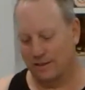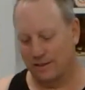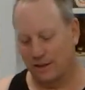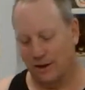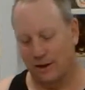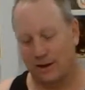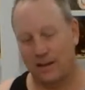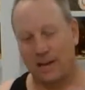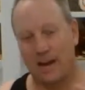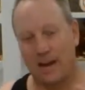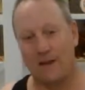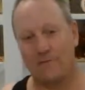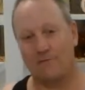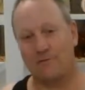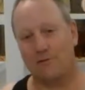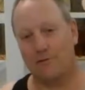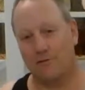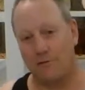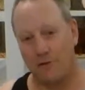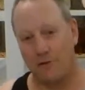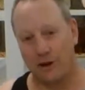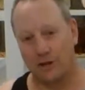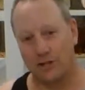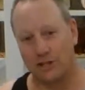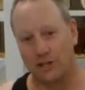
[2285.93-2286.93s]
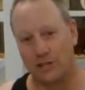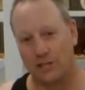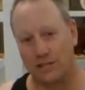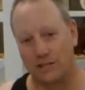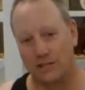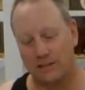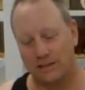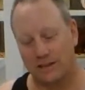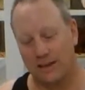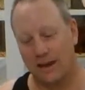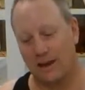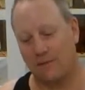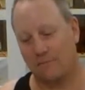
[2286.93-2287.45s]
So I kept
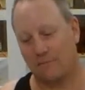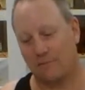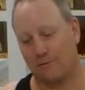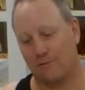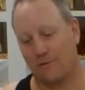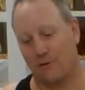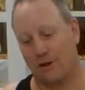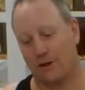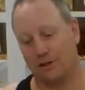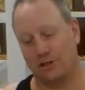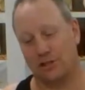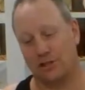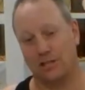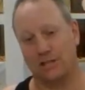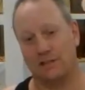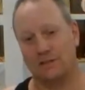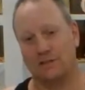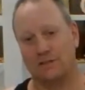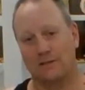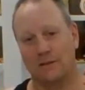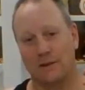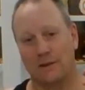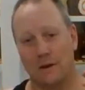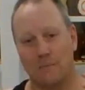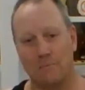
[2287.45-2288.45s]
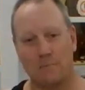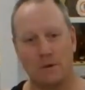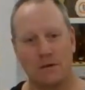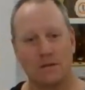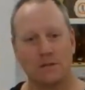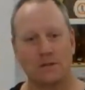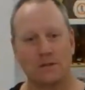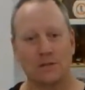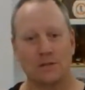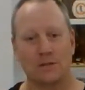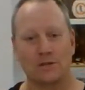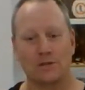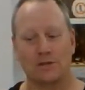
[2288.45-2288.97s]
refreshing. A
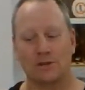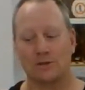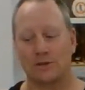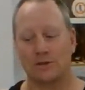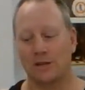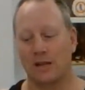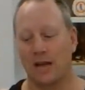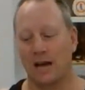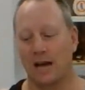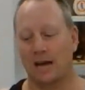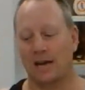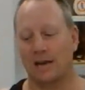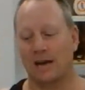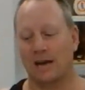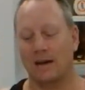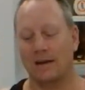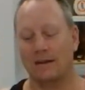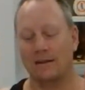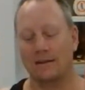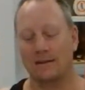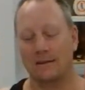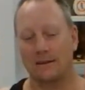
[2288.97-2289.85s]
minute or two later,